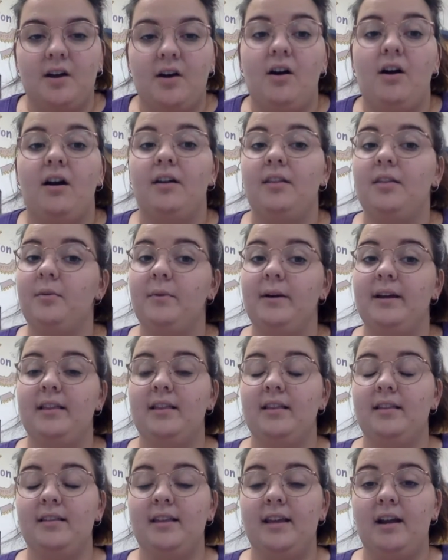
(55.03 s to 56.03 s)
are the way
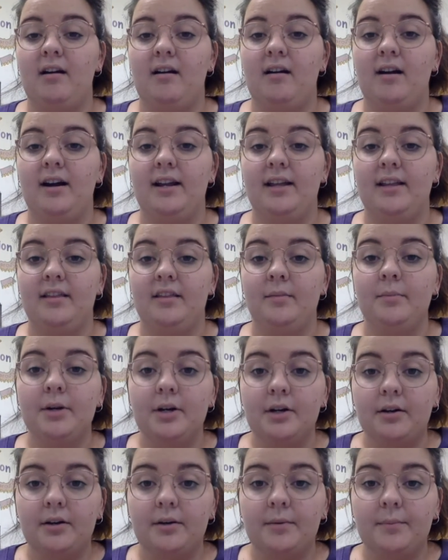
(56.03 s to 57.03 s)
that they are in the
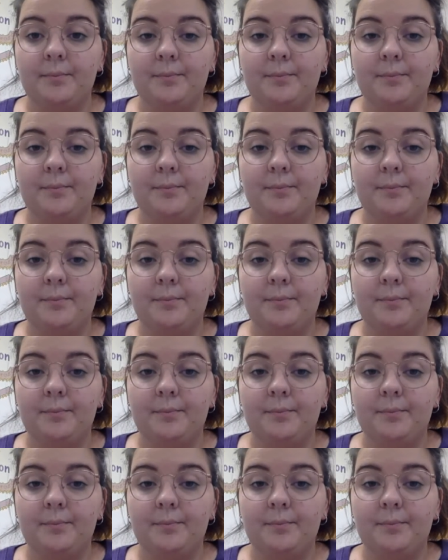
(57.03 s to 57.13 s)
book.